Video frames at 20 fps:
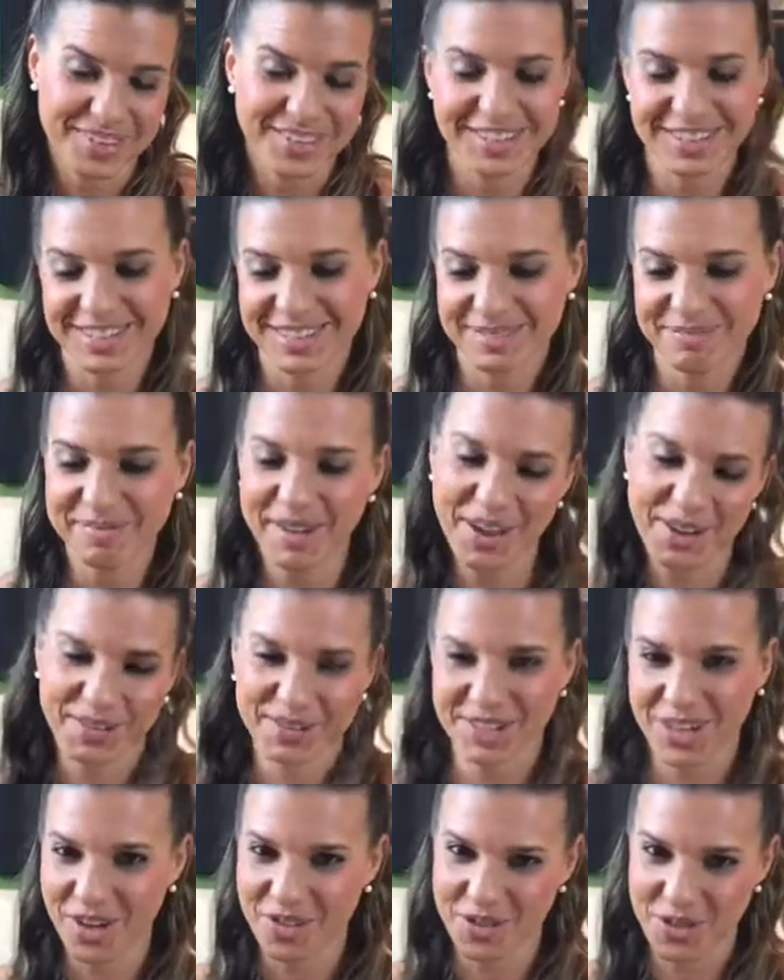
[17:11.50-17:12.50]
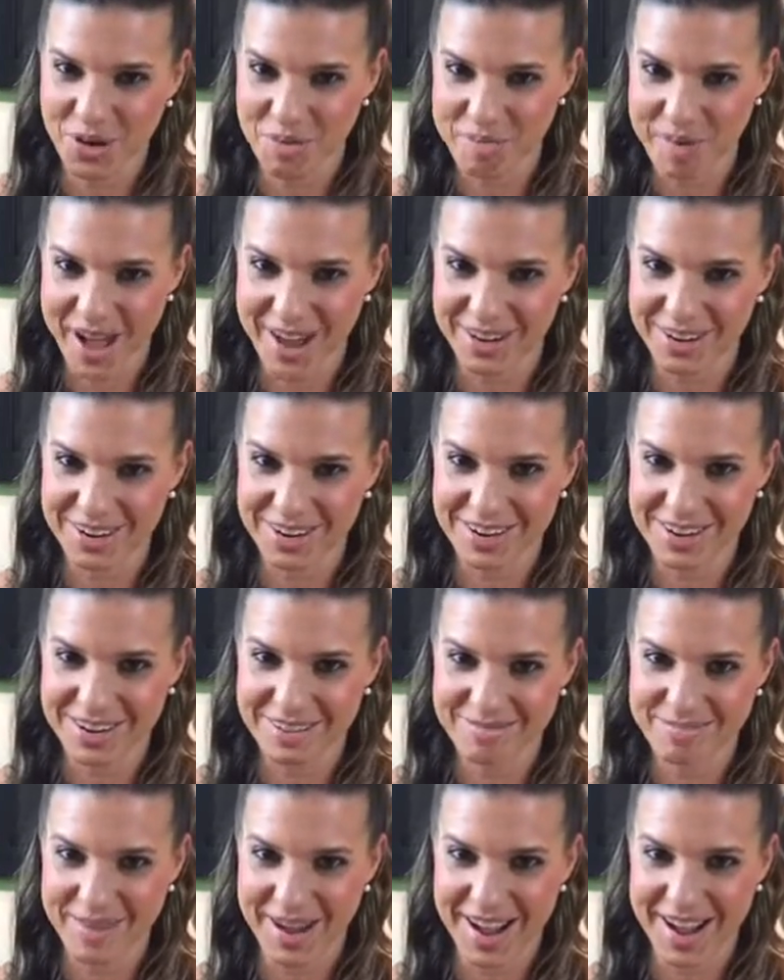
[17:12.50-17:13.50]
just make yourself feel better
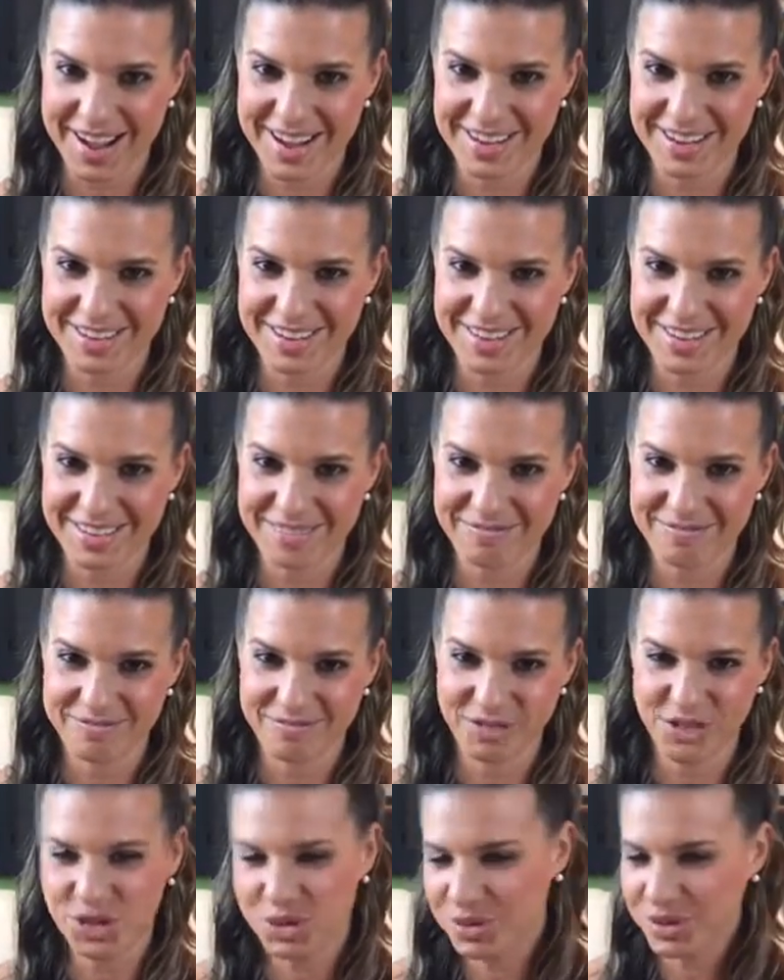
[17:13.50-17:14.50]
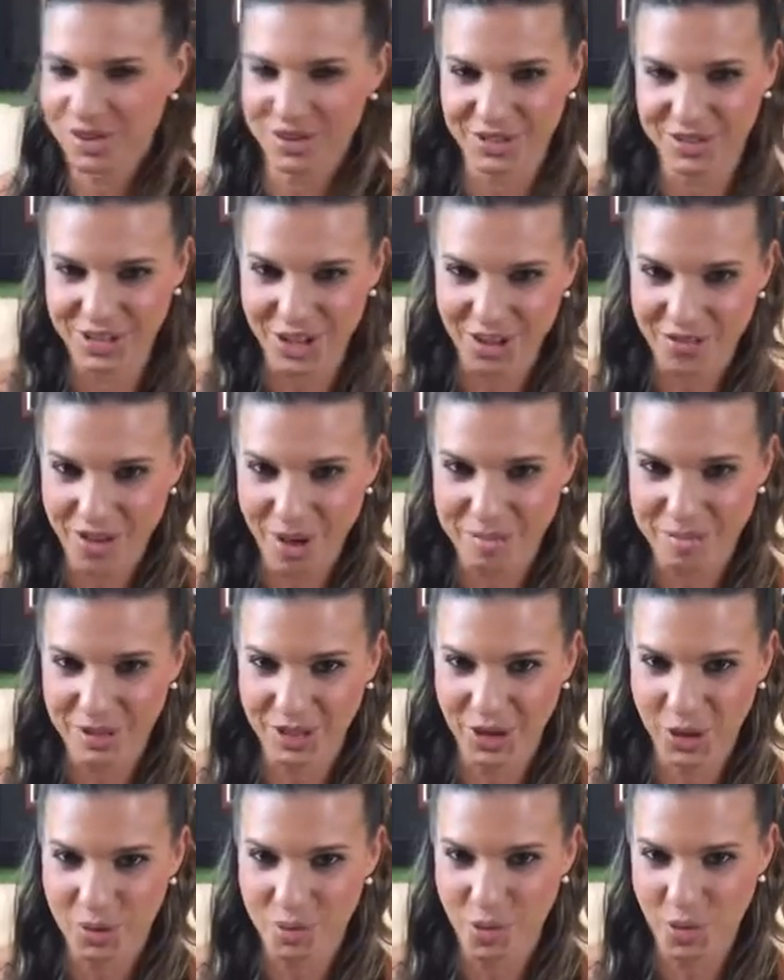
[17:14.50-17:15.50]
by doing yourself up a
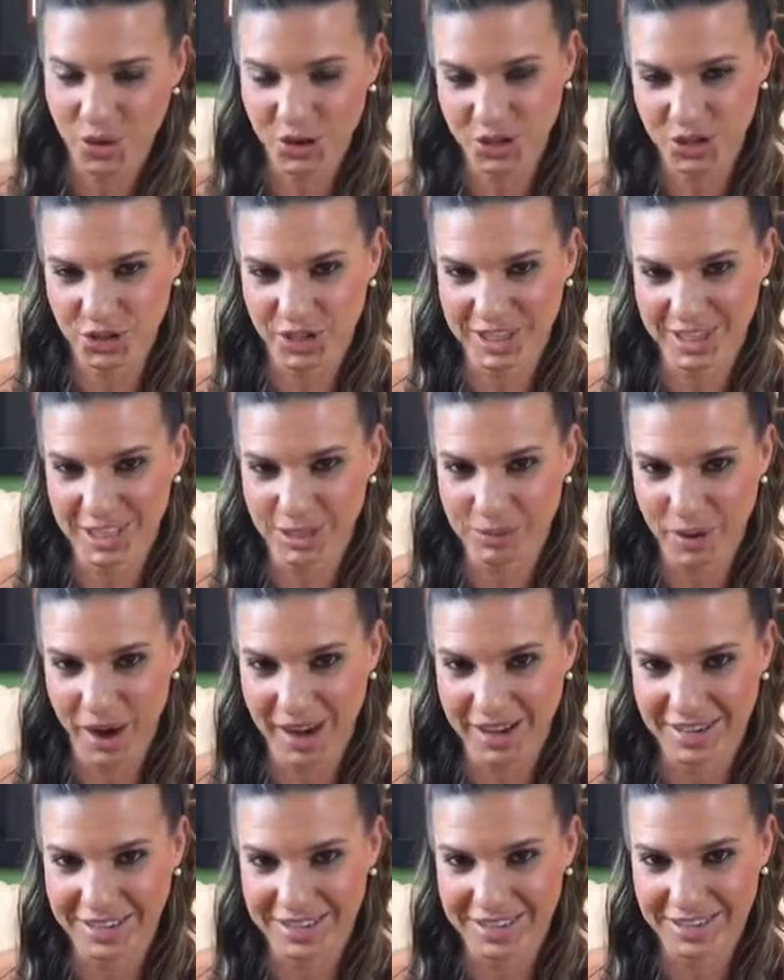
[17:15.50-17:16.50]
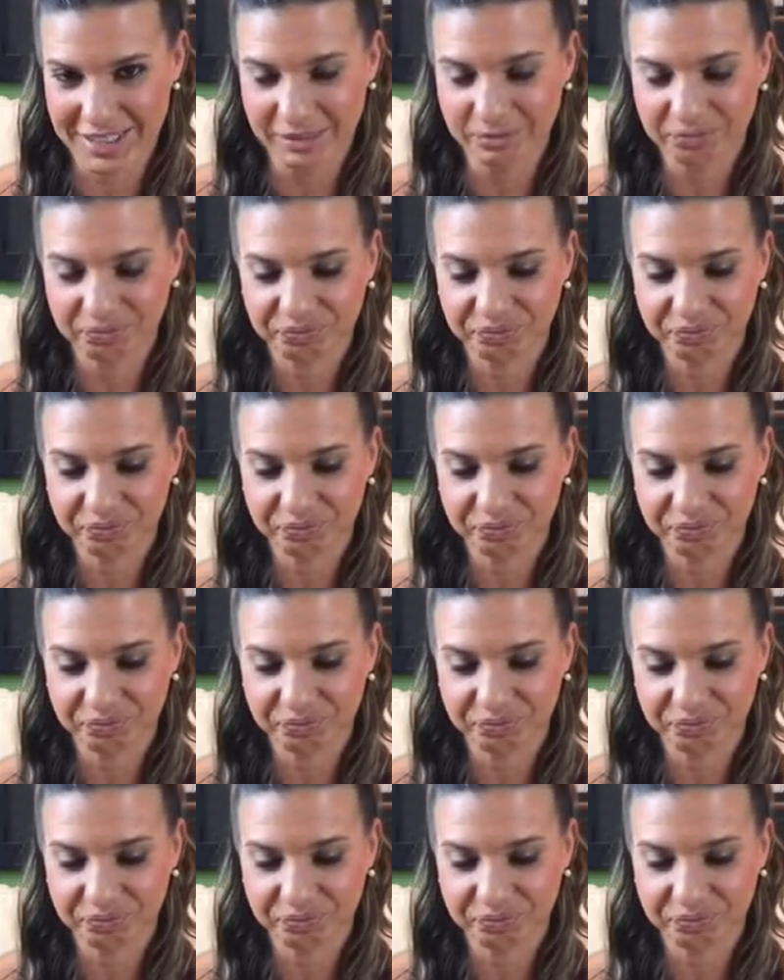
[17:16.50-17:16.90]
little more during this pregnancy,